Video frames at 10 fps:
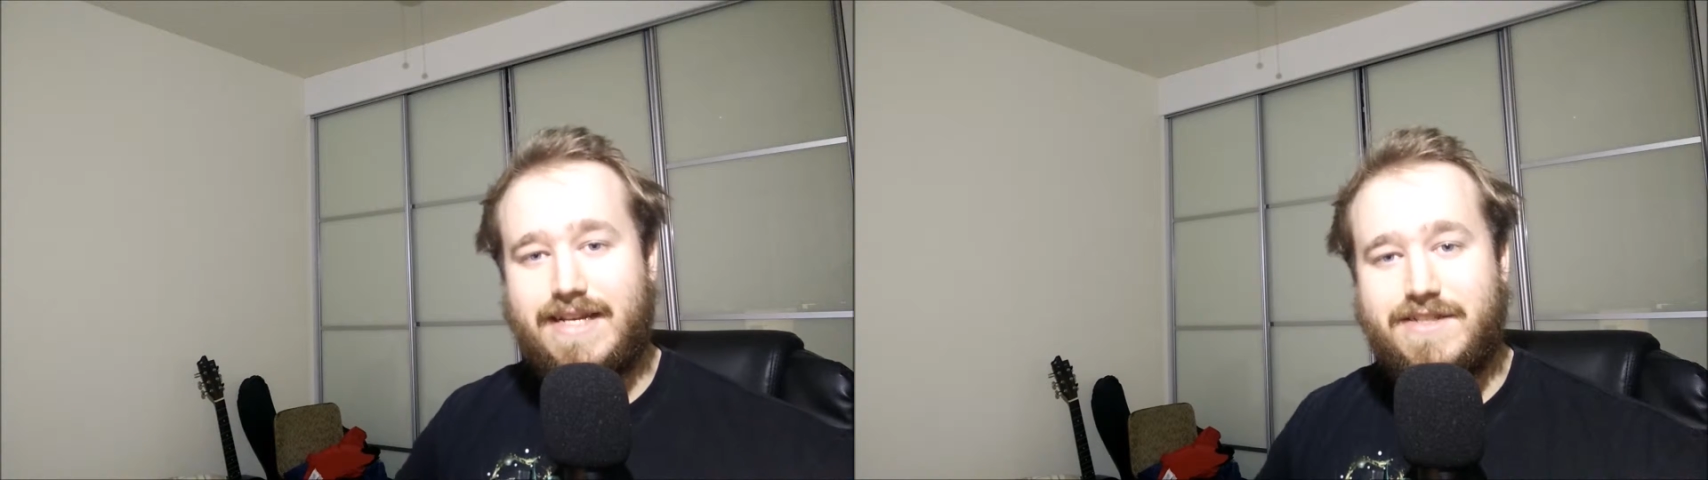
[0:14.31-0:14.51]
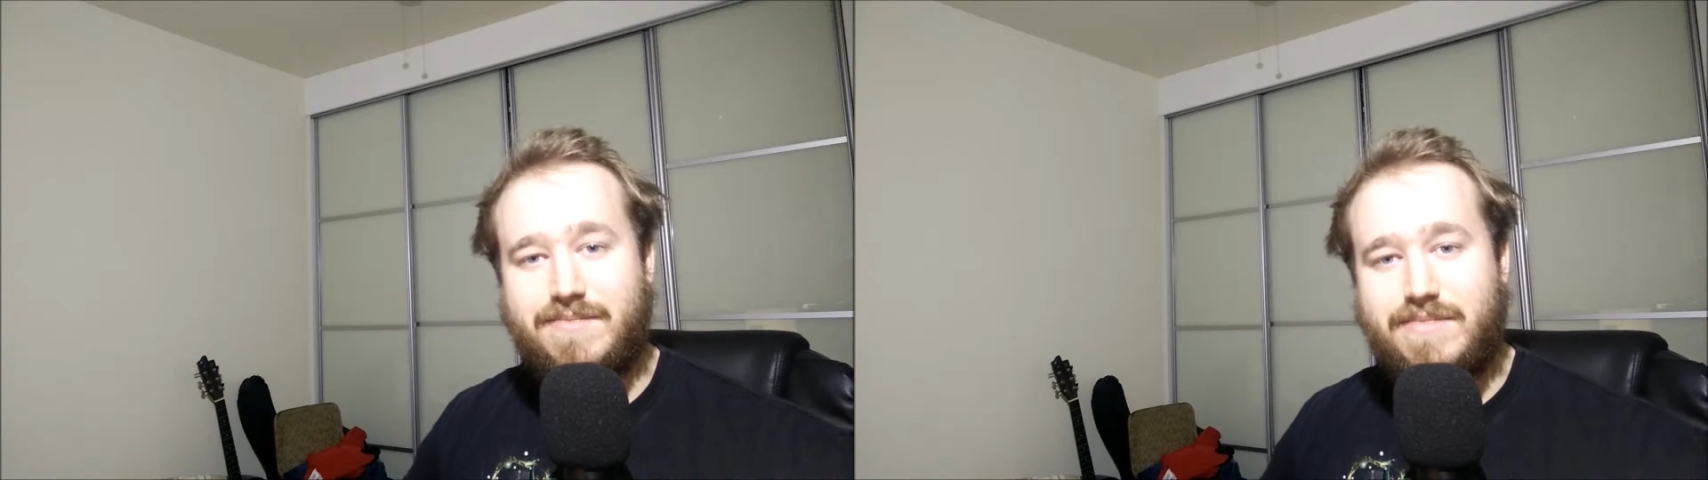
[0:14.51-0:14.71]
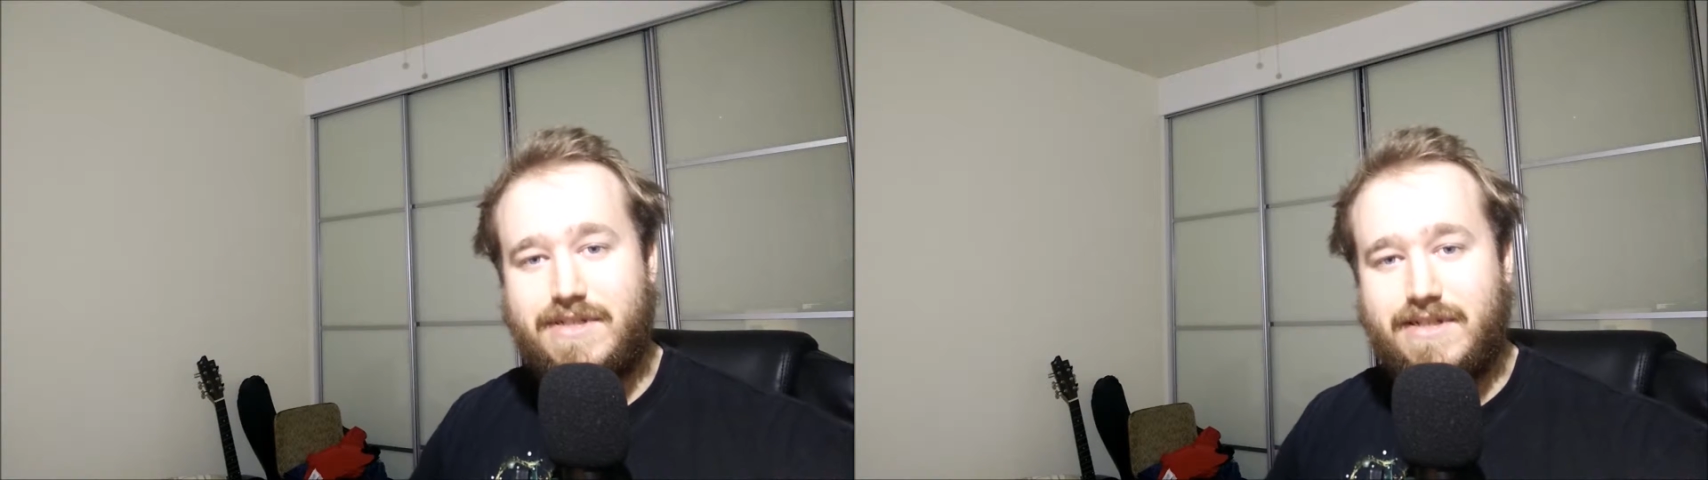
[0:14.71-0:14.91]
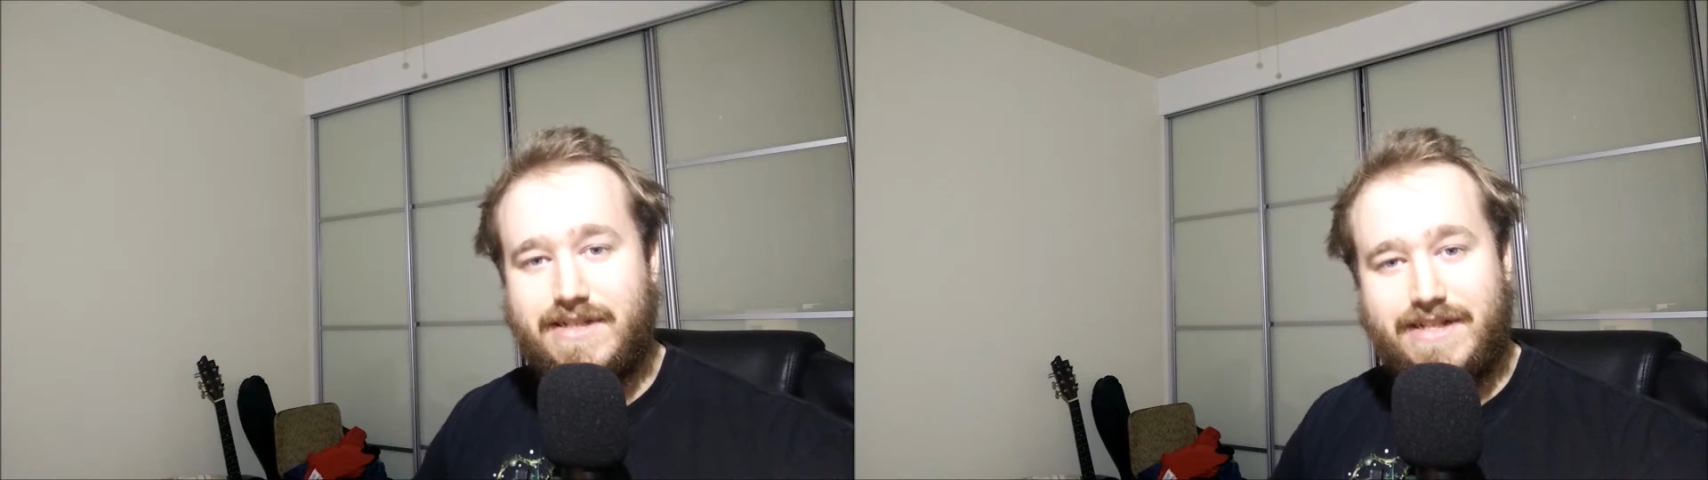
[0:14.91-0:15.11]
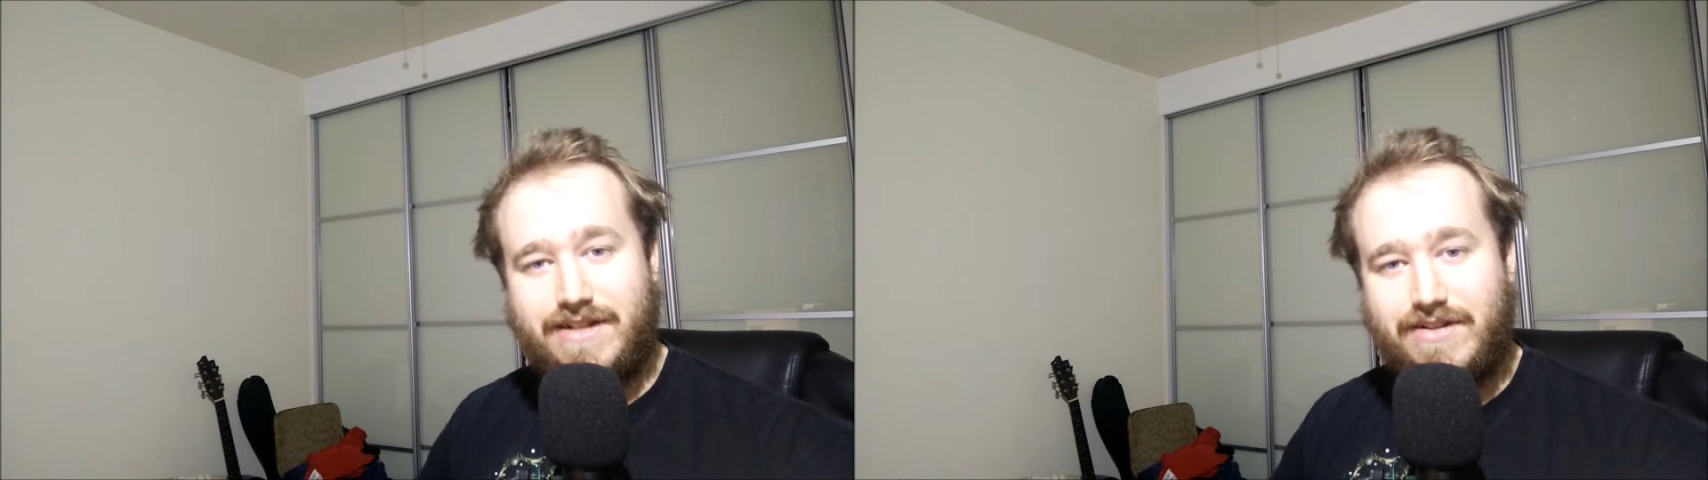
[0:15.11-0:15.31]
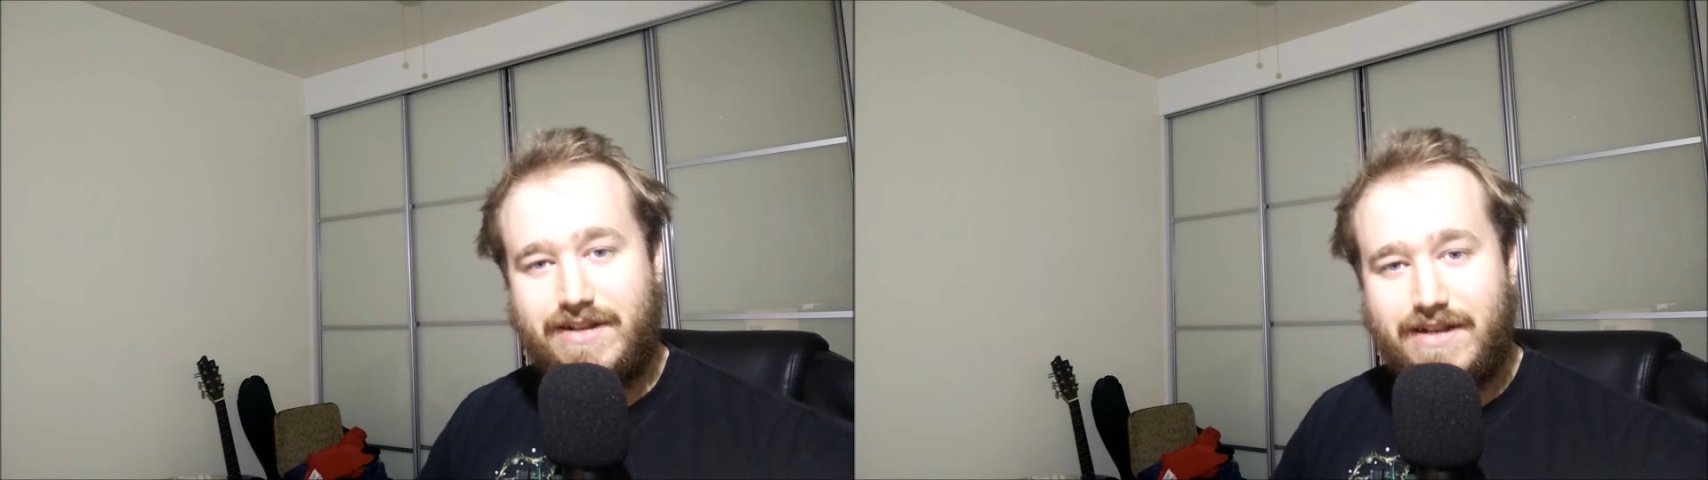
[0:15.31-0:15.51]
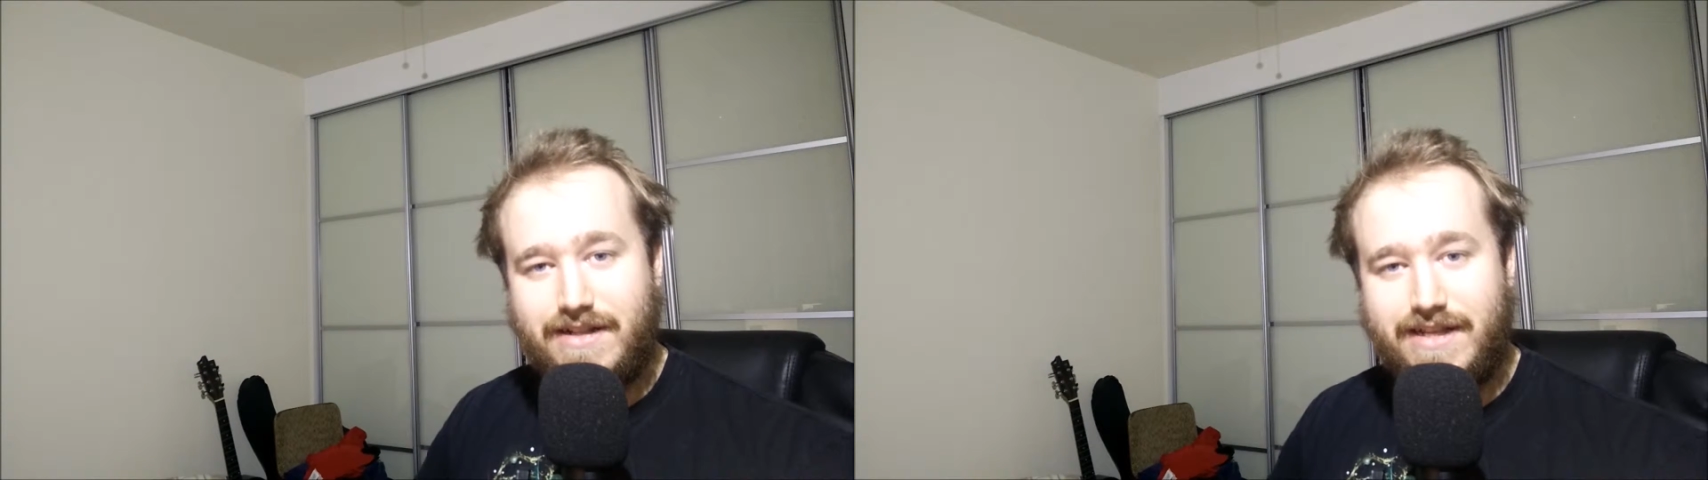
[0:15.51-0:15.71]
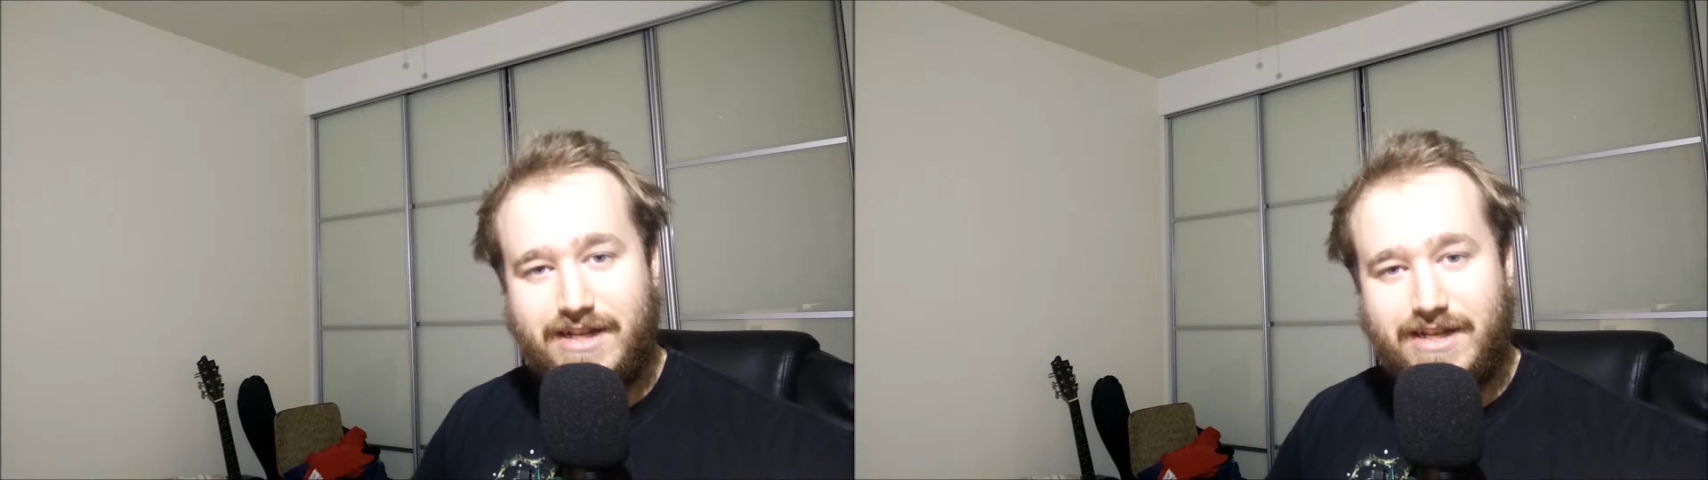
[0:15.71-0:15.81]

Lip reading: atoms are little